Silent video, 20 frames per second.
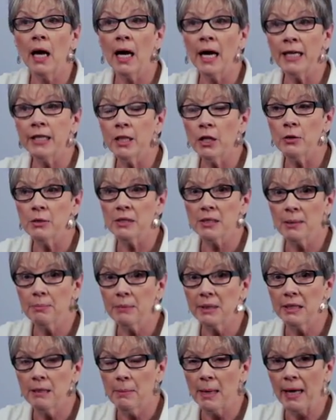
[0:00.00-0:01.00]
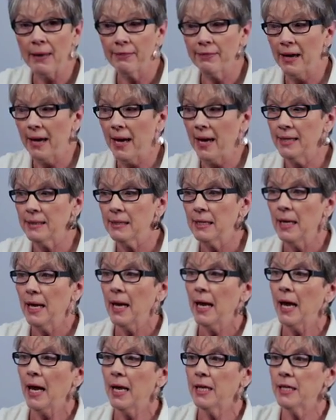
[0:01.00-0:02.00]
I know something about that,
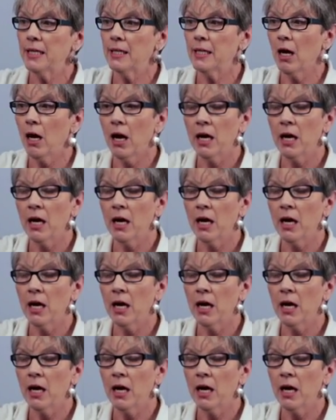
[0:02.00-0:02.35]
and it